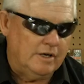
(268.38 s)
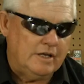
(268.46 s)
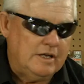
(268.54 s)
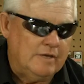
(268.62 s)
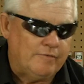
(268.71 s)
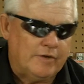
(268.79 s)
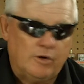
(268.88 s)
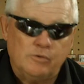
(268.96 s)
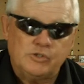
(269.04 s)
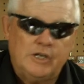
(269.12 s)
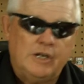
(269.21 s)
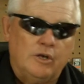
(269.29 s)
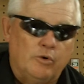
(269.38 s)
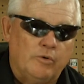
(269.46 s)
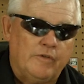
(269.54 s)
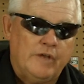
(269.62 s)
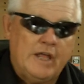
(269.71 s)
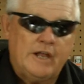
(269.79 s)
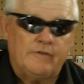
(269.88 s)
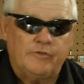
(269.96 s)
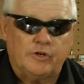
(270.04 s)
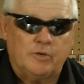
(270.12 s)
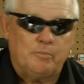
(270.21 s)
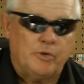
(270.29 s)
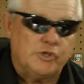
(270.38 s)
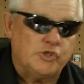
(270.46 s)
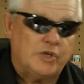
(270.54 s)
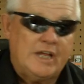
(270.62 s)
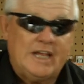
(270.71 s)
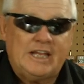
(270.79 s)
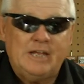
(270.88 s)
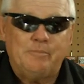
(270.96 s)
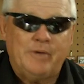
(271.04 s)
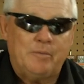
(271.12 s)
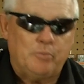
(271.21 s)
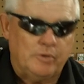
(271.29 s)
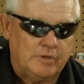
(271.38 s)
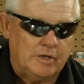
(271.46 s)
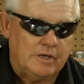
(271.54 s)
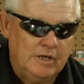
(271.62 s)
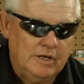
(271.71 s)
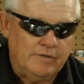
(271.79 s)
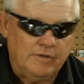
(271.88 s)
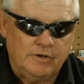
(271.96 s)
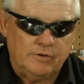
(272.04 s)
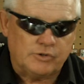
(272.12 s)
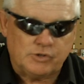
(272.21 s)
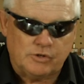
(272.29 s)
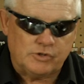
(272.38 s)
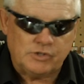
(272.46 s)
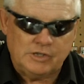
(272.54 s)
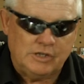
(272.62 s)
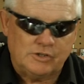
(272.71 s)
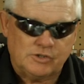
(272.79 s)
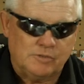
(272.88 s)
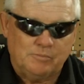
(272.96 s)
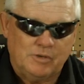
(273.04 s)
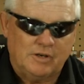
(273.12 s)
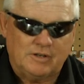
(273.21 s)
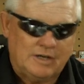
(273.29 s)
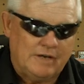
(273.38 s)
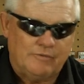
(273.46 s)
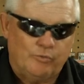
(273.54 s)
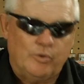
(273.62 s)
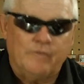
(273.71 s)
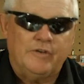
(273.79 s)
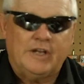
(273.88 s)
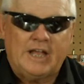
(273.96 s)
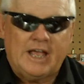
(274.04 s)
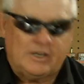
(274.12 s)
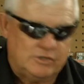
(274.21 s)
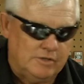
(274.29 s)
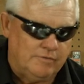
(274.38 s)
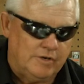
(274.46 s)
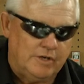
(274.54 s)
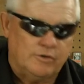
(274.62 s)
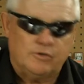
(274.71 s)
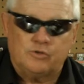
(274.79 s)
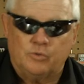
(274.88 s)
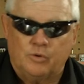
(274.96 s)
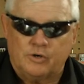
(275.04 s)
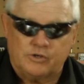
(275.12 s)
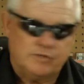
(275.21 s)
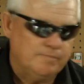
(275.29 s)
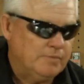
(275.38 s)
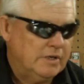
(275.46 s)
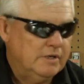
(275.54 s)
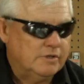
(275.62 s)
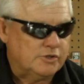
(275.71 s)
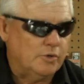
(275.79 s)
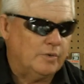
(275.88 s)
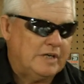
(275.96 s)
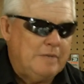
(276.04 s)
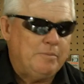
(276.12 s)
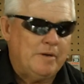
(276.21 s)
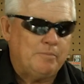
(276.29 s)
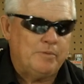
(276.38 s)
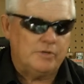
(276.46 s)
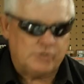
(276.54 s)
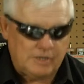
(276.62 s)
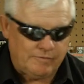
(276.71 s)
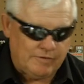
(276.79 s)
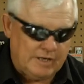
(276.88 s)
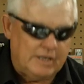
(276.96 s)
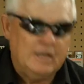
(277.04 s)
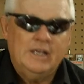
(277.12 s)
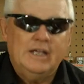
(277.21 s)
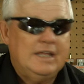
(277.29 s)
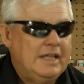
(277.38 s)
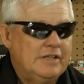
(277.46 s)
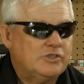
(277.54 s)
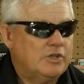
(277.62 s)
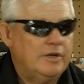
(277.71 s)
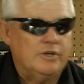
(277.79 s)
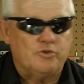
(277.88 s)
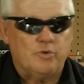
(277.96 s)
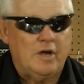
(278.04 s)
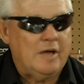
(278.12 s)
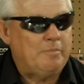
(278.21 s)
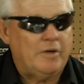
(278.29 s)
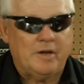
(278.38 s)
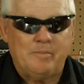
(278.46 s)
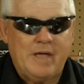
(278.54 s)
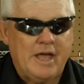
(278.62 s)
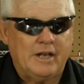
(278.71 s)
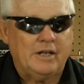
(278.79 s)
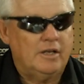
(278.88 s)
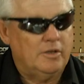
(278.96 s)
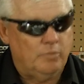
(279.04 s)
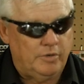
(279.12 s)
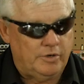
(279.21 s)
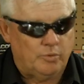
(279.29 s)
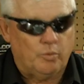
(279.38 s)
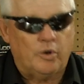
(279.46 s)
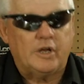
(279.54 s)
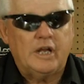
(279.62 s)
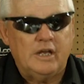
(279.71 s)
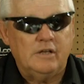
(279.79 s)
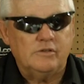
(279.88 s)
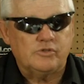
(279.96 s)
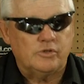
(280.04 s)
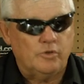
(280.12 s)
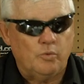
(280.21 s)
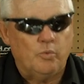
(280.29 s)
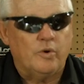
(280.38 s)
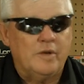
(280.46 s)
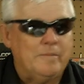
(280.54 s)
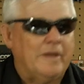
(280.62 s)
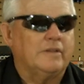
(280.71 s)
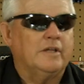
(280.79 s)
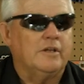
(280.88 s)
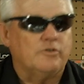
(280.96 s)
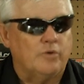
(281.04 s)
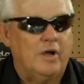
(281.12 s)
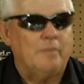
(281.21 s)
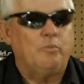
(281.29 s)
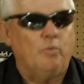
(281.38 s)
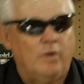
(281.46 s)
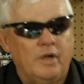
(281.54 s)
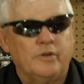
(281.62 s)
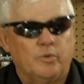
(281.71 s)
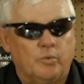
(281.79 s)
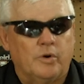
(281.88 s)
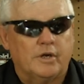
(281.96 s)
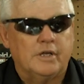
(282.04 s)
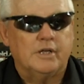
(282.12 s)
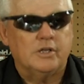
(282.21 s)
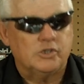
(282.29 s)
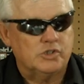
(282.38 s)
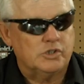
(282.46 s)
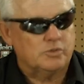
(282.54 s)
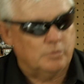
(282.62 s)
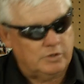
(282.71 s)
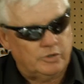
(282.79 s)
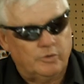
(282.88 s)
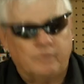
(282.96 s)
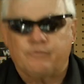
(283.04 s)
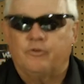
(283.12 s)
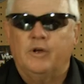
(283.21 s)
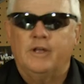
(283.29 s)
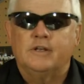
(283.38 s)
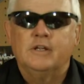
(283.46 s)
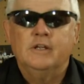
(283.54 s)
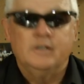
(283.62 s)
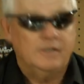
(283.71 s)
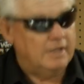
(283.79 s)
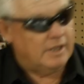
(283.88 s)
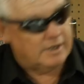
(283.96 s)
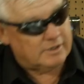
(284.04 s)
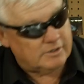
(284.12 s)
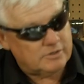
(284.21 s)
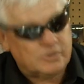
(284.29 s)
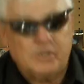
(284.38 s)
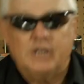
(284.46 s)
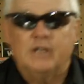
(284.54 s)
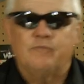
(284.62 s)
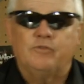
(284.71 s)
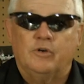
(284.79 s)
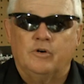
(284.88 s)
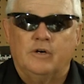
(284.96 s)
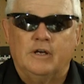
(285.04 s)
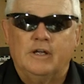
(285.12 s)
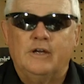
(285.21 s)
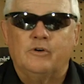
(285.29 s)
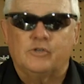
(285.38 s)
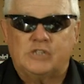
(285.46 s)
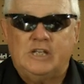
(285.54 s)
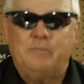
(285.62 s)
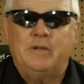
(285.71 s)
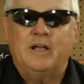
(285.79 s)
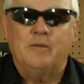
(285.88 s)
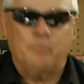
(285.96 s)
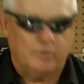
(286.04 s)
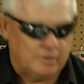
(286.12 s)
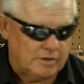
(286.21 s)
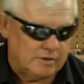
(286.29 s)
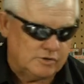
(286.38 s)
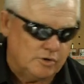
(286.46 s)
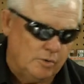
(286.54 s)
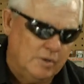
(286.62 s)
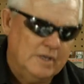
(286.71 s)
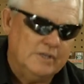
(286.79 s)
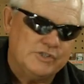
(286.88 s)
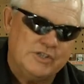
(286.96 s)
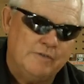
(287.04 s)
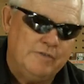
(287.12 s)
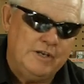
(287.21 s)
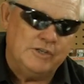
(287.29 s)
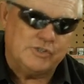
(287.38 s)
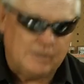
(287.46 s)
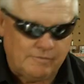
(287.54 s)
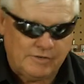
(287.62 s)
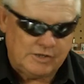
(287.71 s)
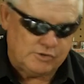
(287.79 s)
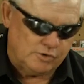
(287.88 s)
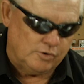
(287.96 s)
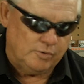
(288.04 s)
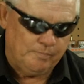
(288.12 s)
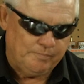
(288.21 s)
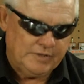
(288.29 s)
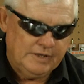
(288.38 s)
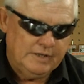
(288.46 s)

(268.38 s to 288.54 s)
Uh, if it goes any lower than that, if your compressor can't keep up with it, then you'll start seeing some uh, kind of riveting activity in your torch. So keep it up there at 70. It's going to drop automatically when you're working, so don't worry about that drop while you're working. It's just when you're in front and seeing if your uh, air is keeping up with it. So 70 to 72.